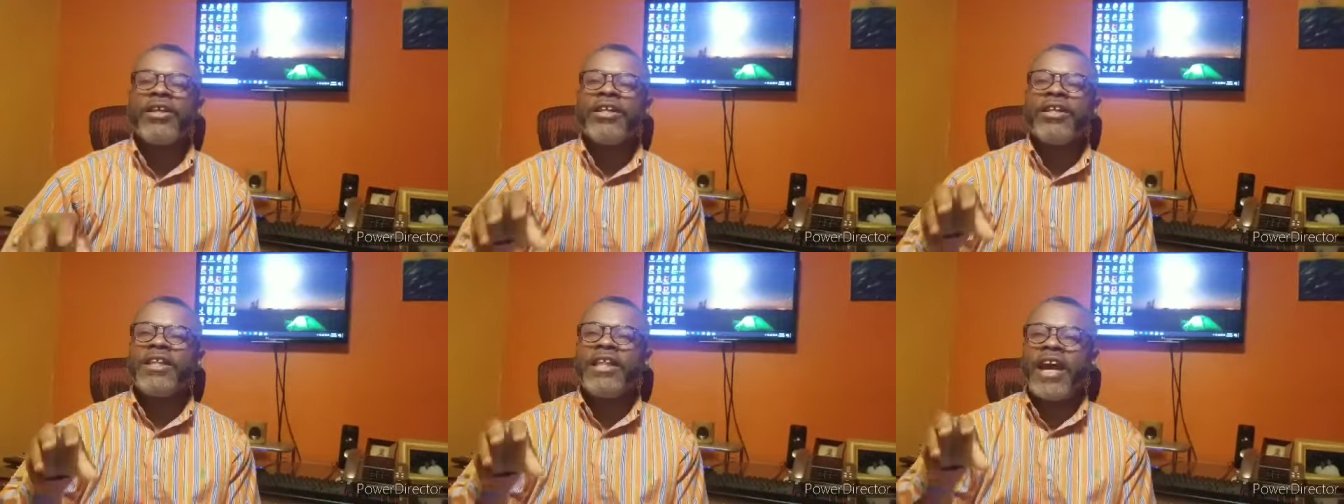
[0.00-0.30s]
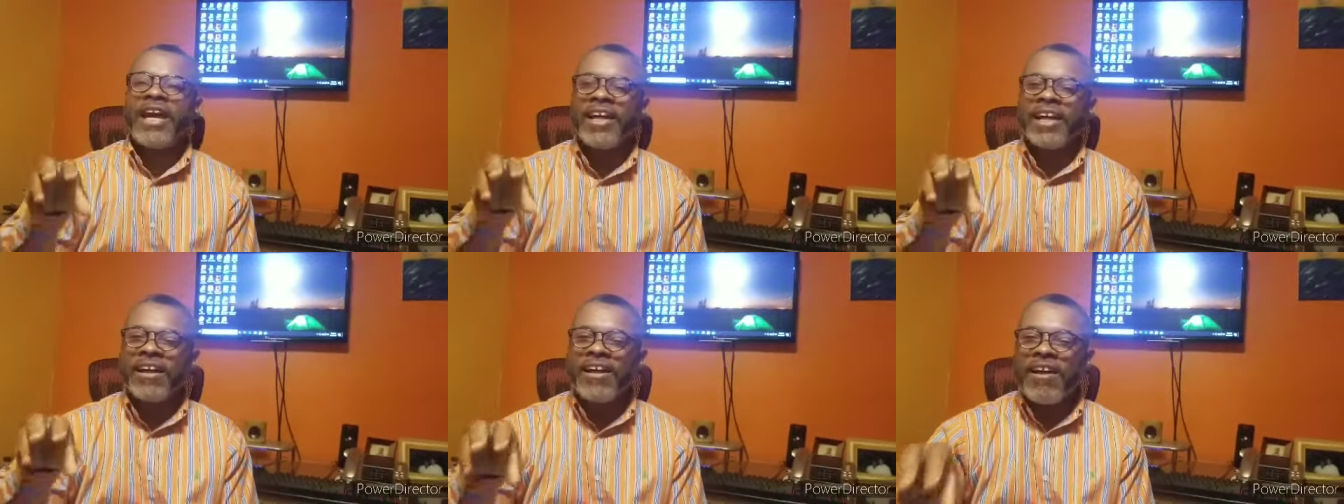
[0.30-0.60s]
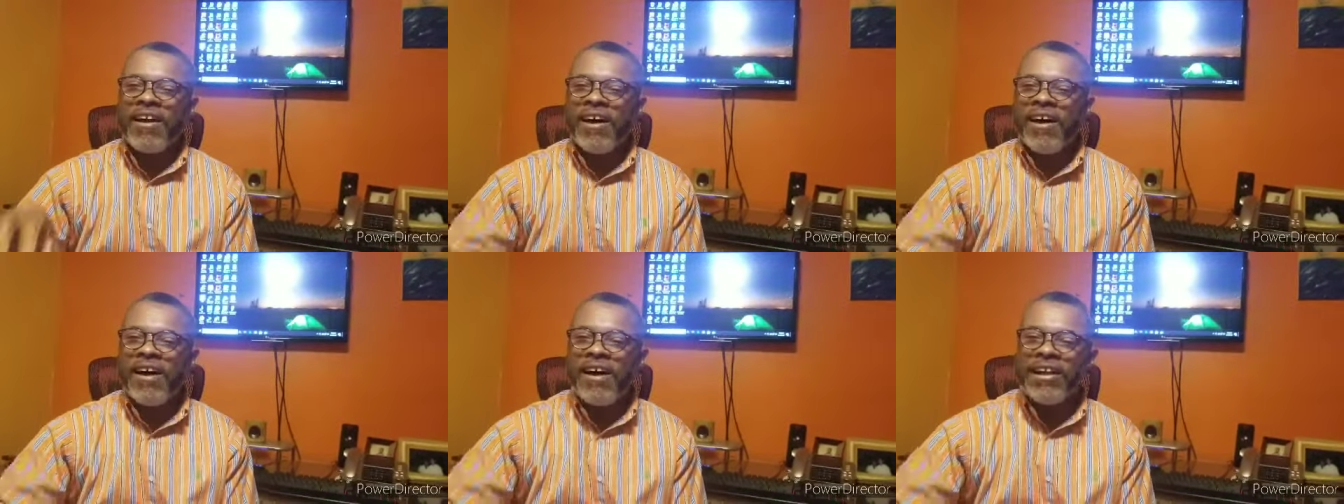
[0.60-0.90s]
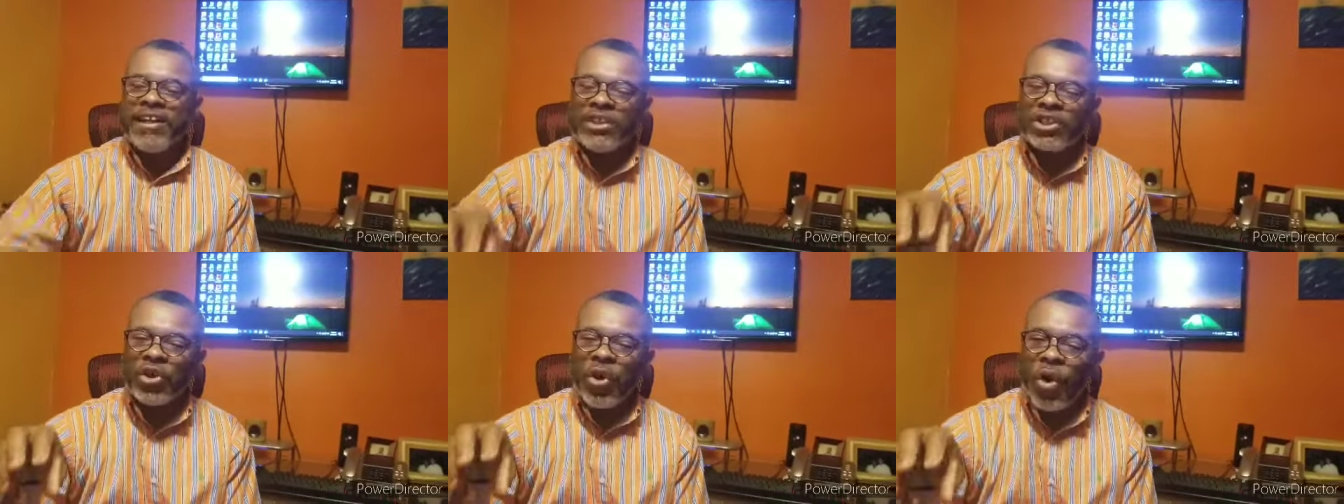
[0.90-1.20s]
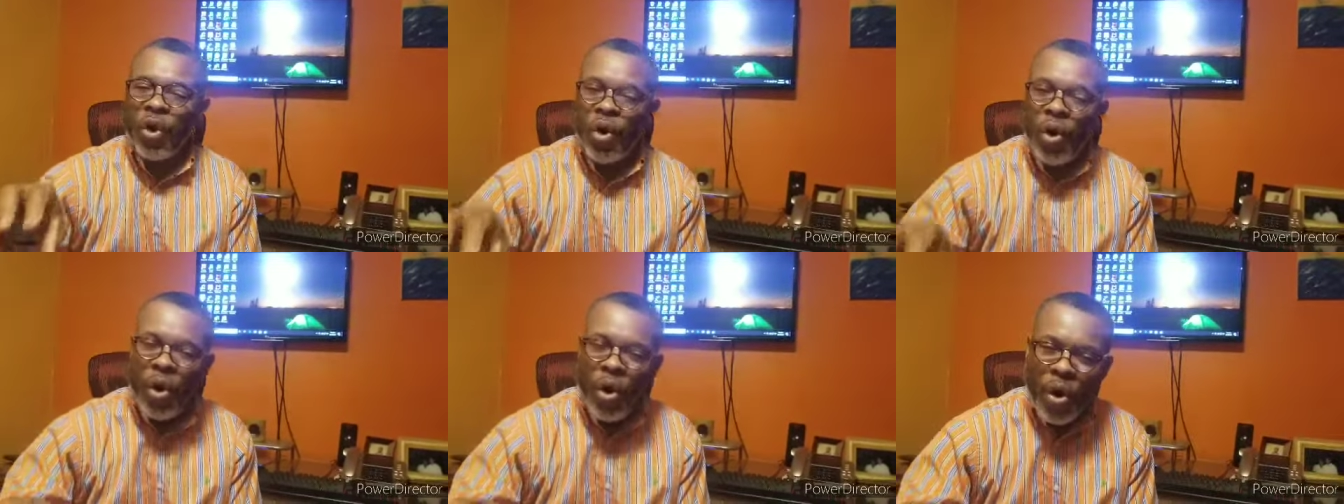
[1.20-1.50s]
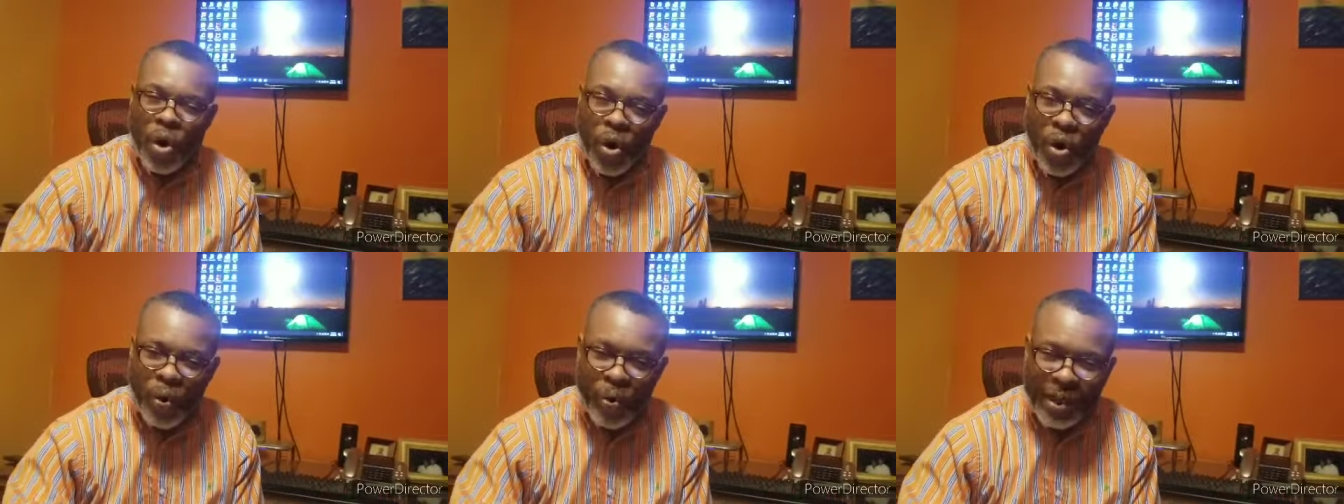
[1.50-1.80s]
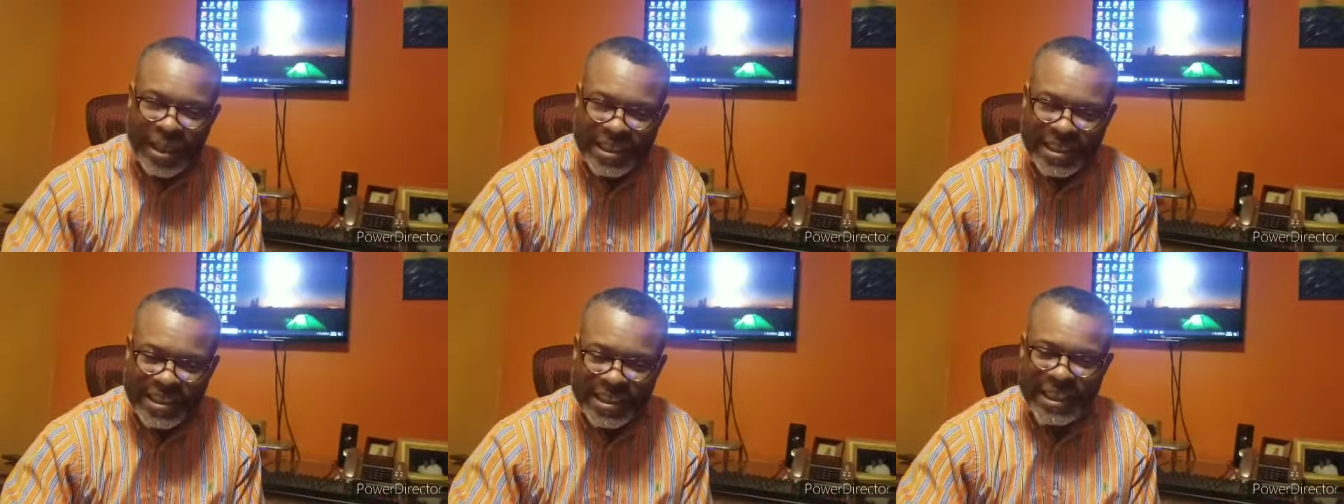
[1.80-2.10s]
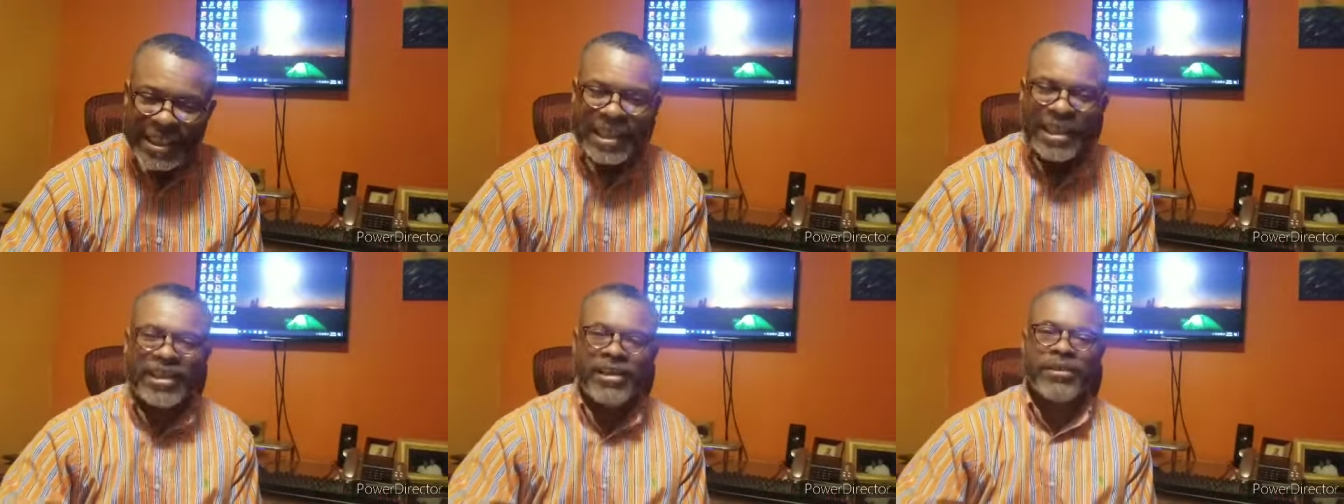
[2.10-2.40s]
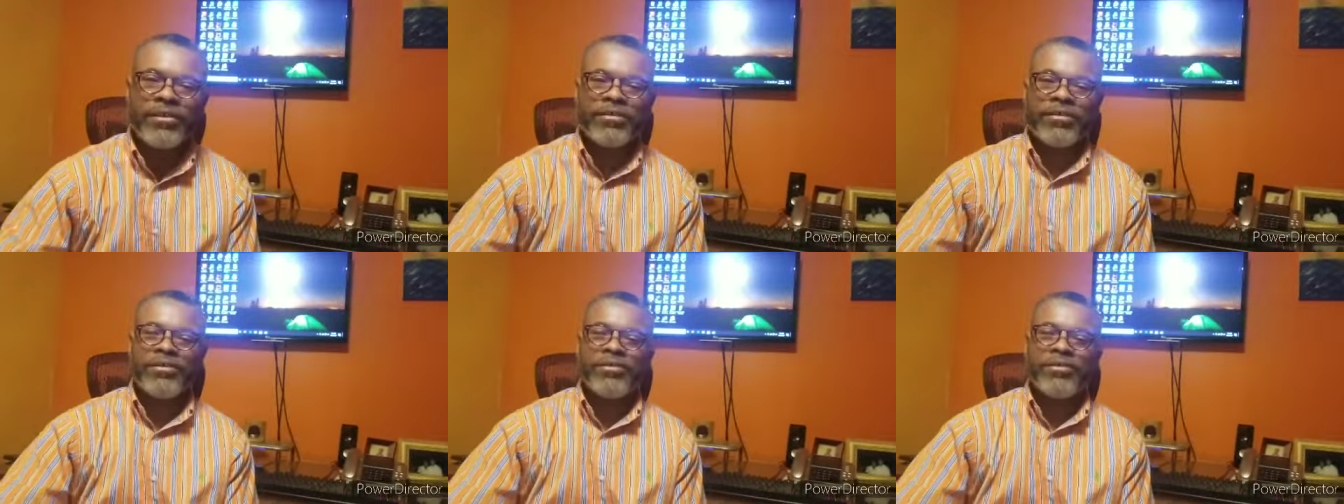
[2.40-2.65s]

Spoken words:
that God is always there,